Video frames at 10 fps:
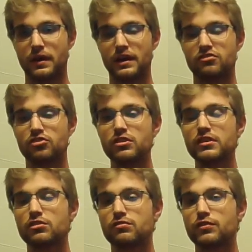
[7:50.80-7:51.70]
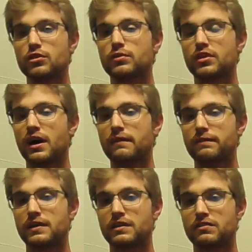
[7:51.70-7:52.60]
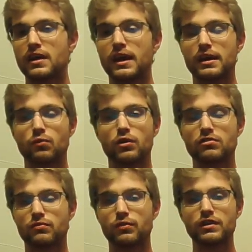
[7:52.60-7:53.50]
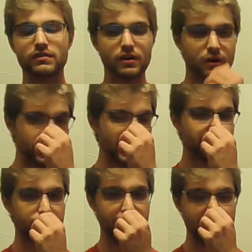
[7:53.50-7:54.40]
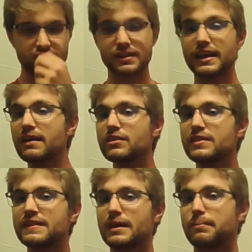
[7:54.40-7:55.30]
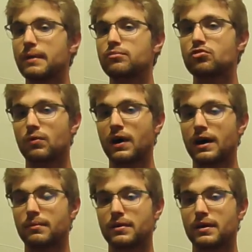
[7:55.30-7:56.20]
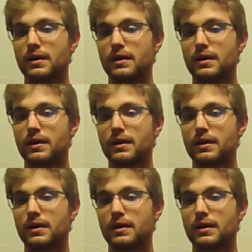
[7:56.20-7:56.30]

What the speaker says: And cheerleaders fill you with confidence and words of wisdom and affirmation and everything that peps you up.